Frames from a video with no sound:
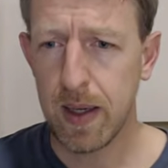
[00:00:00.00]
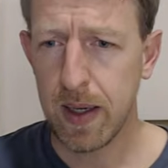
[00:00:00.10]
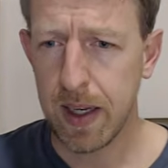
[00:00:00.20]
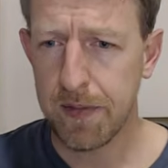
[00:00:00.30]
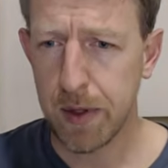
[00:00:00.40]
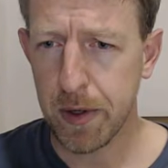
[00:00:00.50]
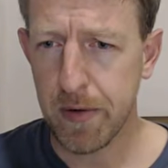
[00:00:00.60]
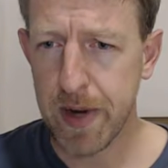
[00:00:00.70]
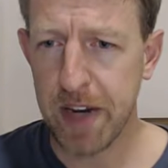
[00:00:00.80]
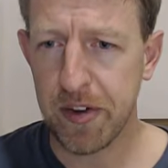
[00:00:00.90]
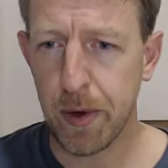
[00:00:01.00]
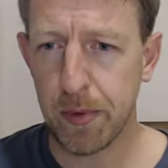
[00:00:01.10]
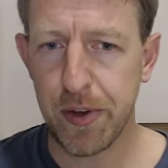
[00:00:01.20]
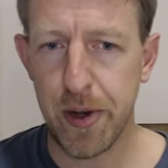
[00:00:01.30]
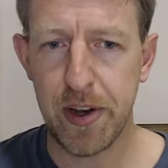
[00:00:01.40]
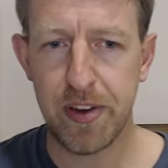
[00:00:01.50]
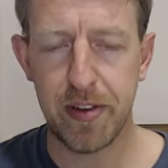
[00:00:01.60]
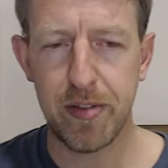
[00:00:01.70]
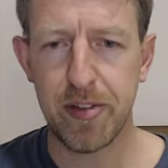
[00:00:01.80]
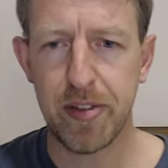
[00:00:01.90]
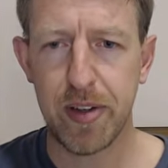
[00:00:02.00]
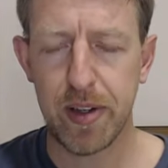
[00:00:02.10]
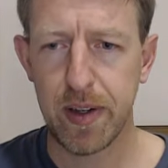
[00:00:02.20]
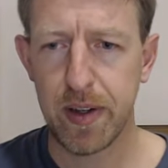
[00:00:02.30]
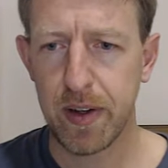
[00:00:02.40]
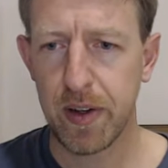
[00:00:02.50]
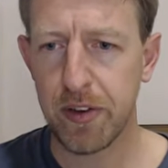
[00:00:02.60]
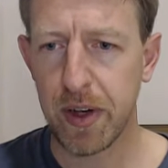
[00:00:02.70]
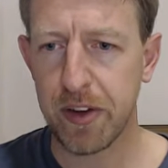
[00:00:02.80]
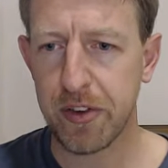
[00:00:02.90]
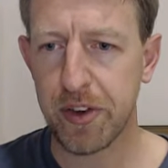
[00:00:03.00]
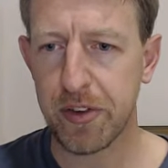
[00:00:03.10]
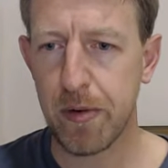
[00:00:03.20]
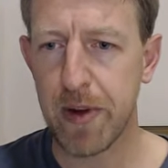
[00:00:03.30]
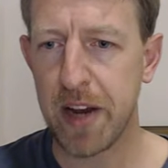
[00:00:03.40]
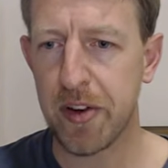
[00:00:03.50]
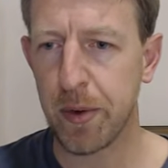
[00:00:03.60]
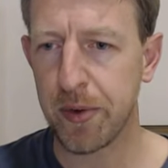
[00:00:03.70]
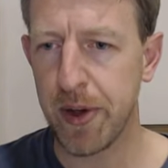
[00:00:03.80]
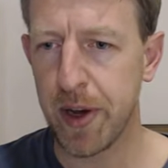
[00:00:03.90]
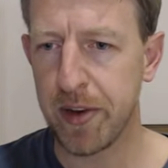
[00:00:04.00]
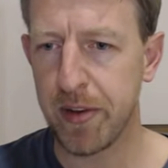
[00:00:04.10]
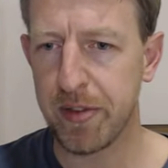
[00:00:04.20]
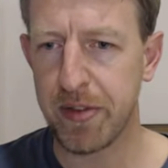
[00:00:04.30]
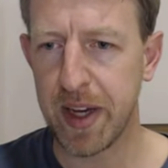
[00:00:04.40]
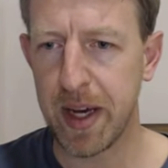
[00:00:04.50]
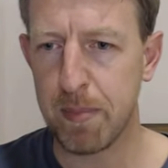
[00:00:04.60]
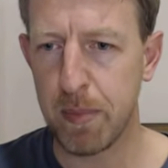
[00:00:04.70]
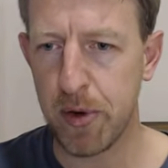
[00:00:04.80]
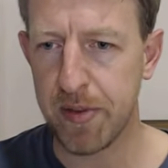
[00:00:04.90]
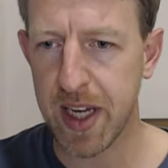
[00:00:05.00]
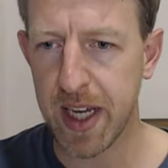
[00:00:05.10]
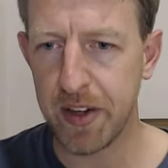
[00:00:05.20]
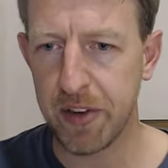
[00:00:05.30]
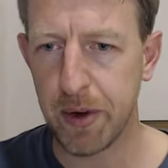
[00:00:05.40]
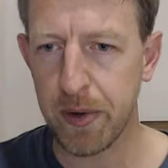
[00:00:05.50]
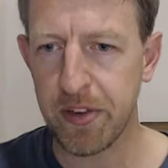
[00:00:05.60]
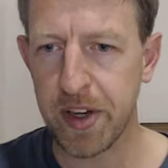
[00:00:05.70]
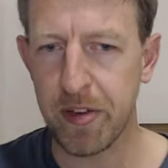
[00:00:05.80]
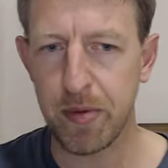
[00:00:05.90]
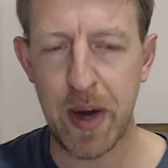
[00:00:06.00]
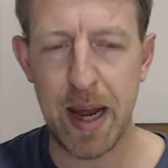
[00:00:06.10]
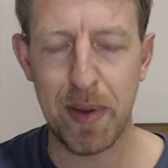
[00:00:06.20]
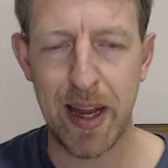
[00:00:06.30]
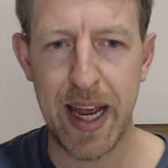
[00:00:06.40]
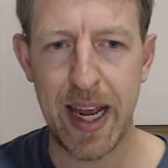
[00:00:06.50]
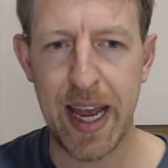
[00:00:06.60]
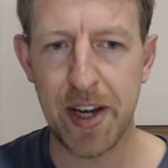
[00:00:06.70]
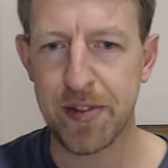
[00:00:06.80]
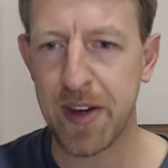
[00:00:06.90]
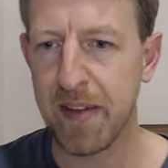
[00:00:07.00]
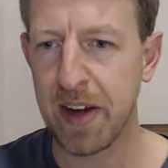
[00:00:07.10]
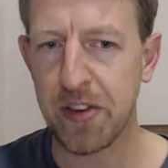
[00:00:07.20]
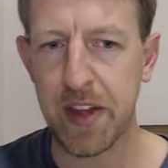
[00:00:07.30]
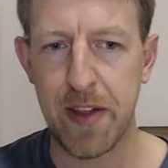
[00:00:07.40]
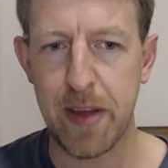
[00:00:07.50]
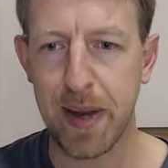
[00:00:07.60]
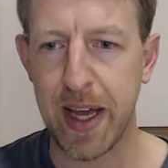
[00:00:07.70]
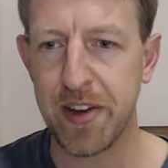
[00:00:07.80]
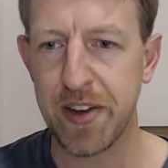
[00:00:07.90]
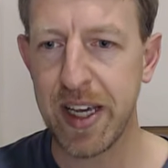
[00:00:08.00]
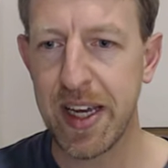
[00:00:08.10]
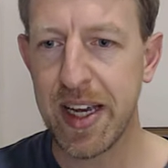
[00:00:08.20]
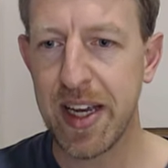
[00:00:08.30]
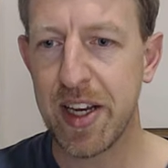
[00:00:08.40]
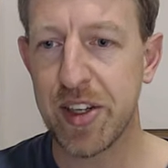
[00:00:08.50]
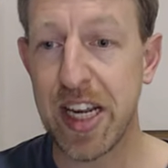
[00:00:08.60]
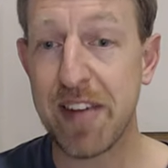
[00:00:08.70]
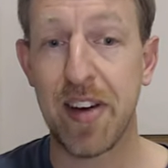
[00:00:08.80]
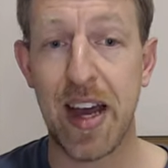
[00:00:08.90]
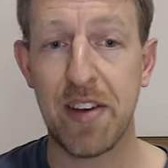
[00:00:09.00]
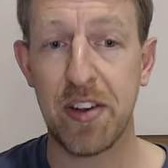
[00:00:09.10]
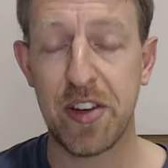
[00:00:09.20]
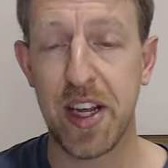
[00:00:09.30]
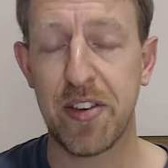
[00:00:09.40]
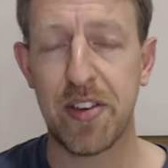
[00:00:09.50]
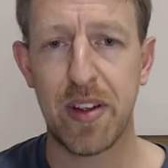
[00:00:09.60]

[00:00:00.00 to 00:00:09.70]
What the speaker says: If you create an alternative, so let's just create an alternative move here. So instead of white playing h5, let's say they played g5 instead.